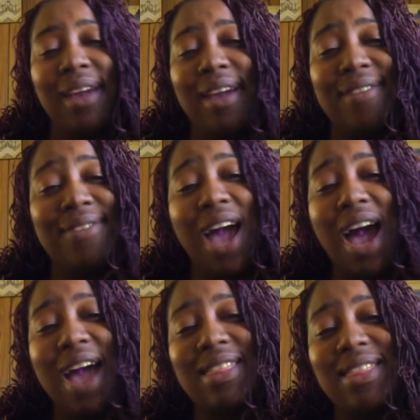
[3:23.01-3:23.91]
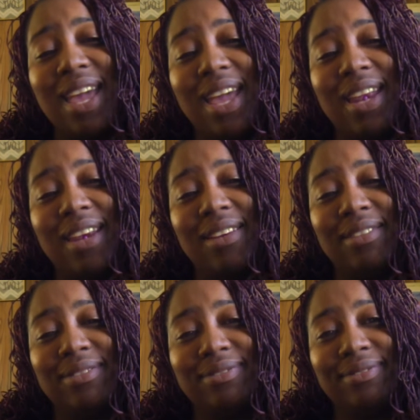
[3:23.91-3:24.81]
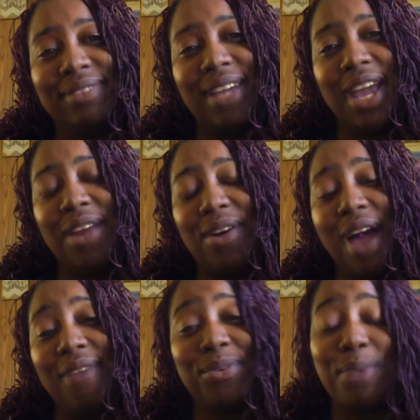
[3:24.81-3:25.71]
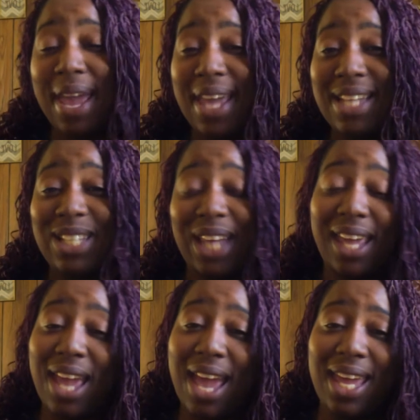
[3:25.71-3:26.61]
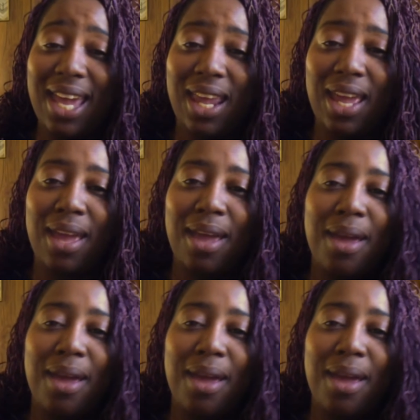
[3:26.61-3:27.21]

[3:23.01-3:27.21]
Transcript: If not, then it'll have to wait until I can get it.